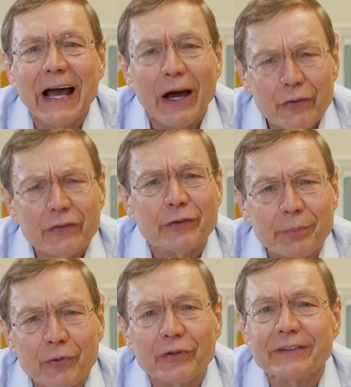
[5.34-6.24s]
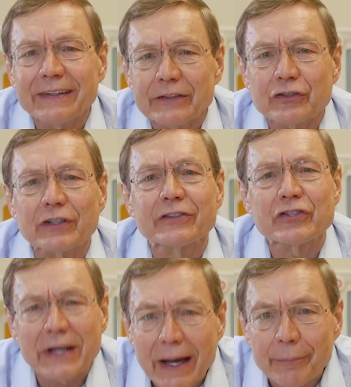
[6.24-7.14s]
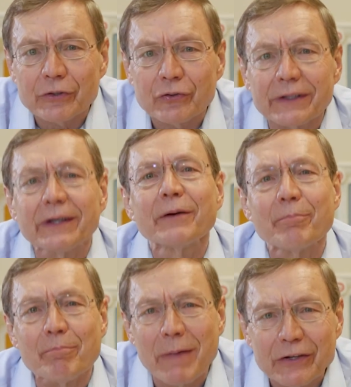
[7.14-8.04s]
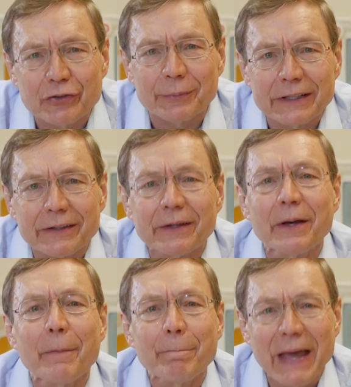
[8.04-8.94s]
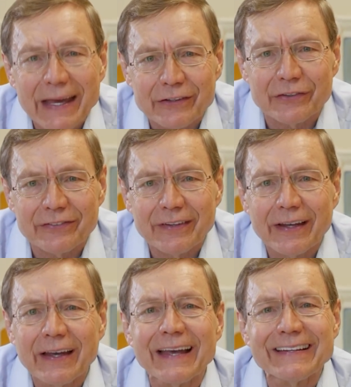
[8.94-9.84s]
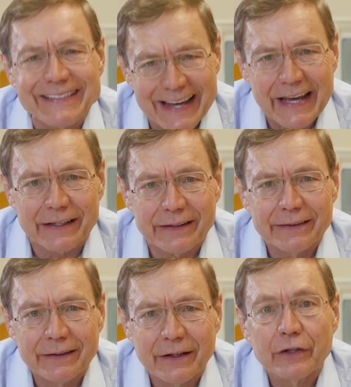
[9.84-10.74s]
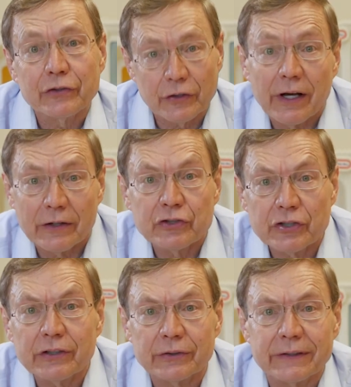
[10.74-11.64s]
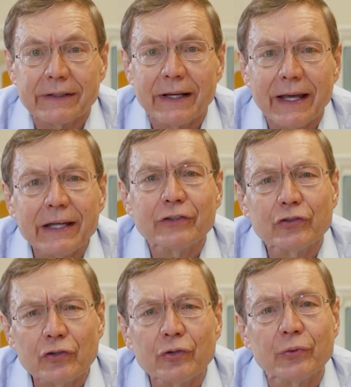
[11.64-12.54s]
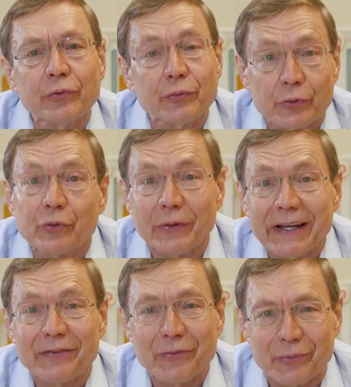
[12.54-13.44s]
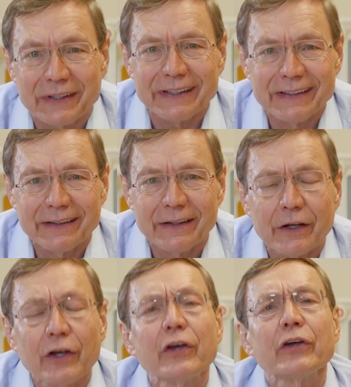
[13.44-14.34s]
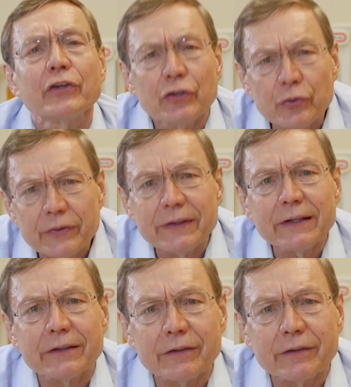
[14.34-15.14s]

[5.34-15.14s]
how to support teaching geometry, measurement, patterns, and data to young children age 2 through grade 3 using a